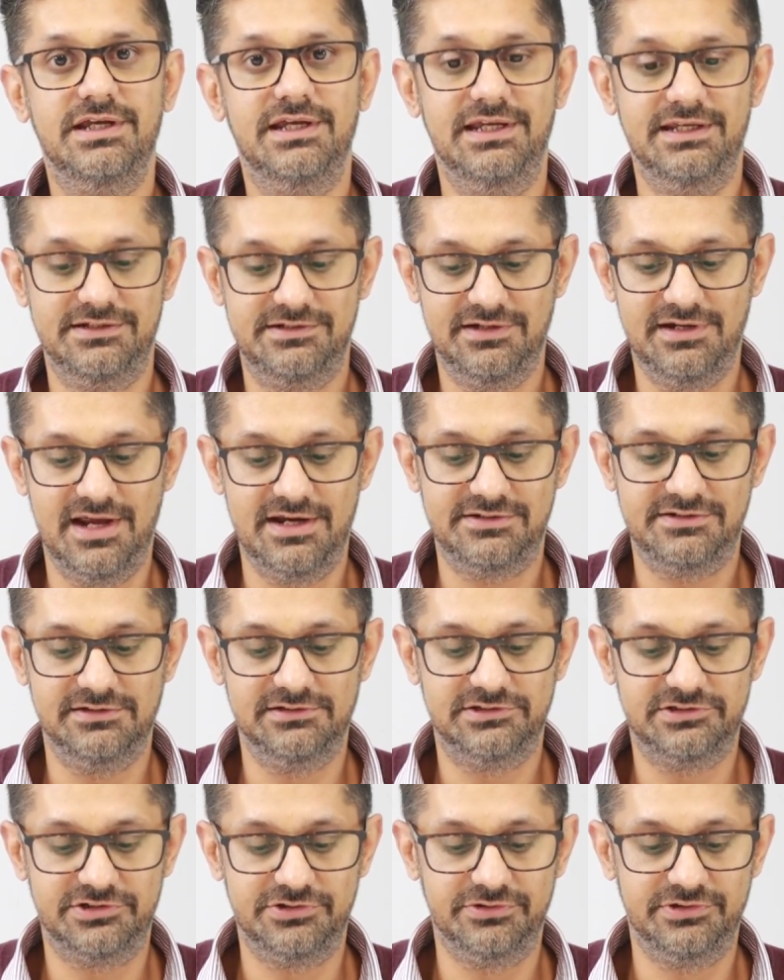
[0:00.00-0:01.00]

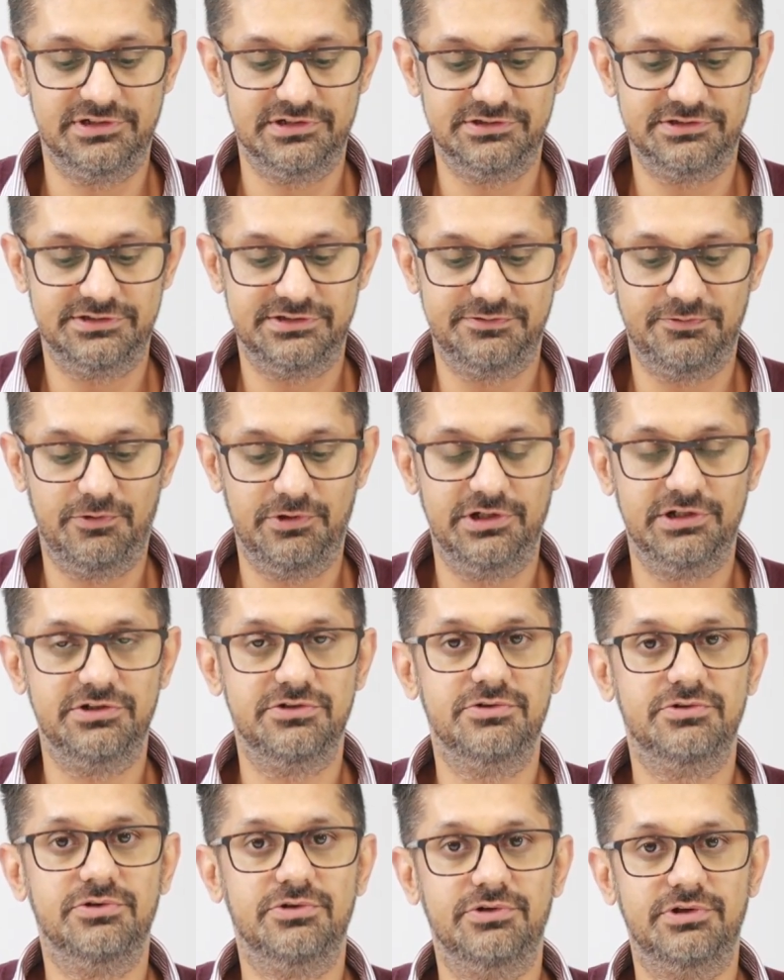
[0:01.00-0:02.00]
international students wanting
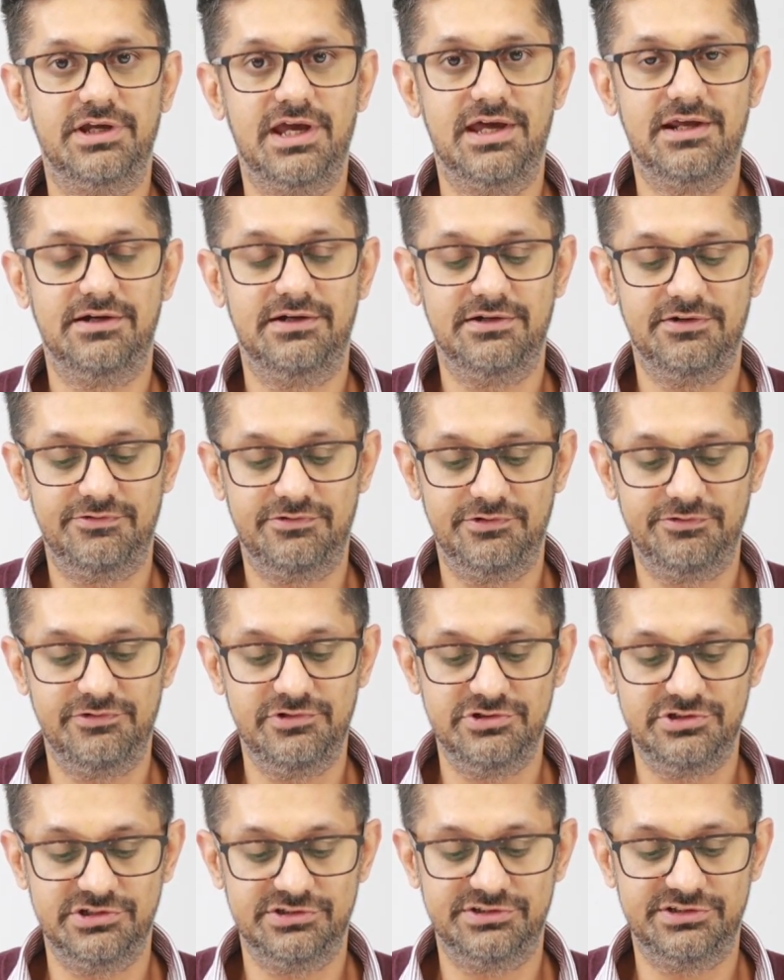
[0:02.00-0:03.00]
to go to Canada for
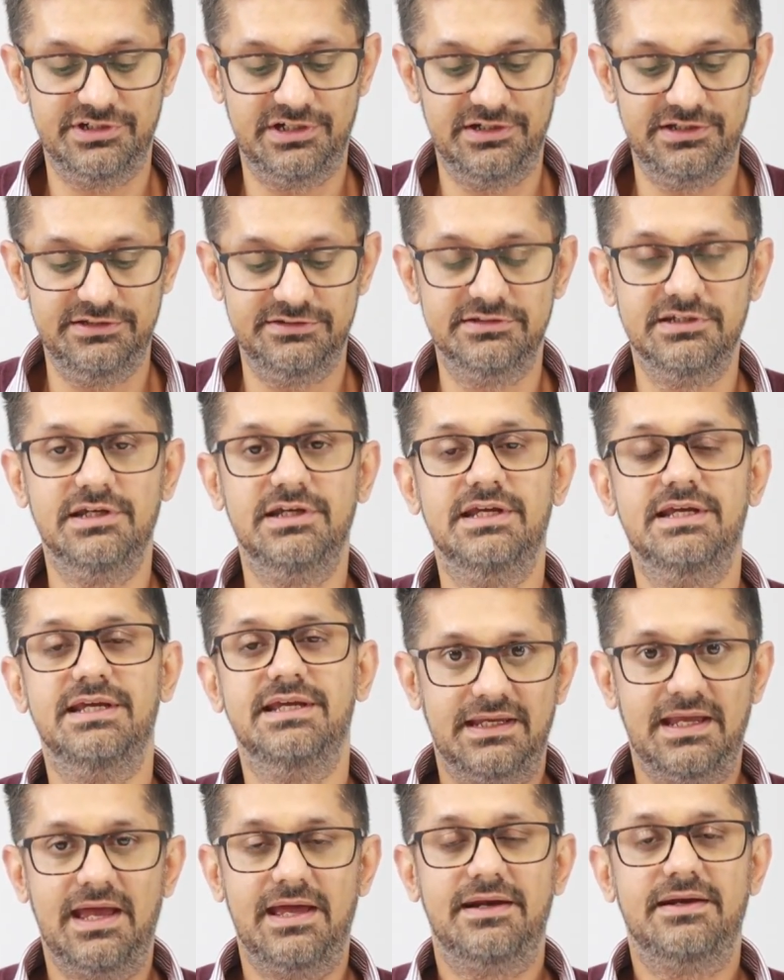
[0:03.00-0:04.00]
future studies.
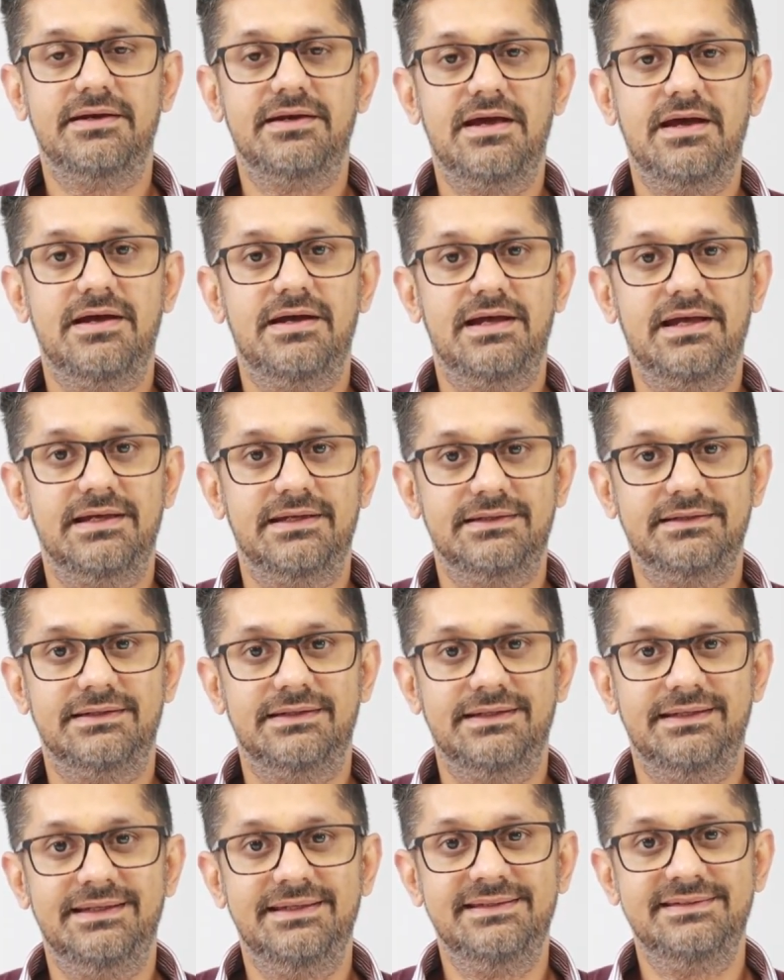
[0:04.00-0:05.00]
Canada
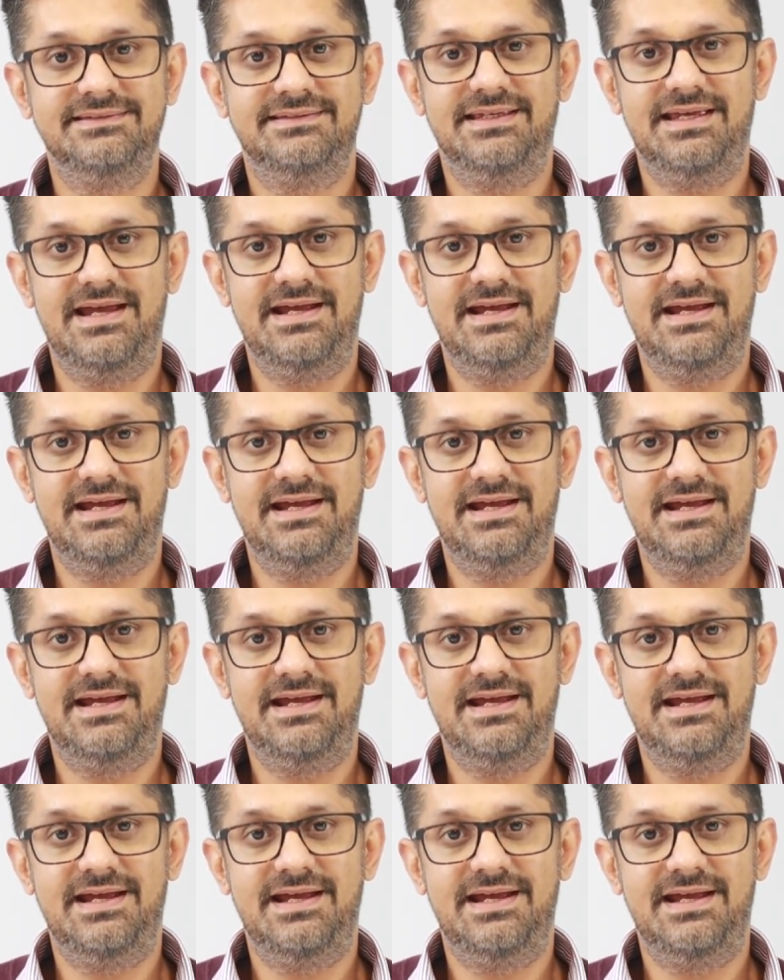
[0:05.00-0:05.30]
is